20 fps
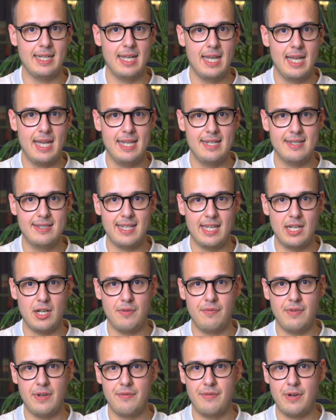instead of
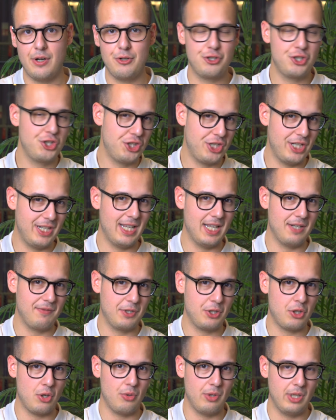a very shitty
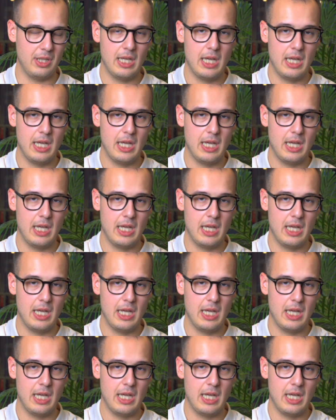editorial.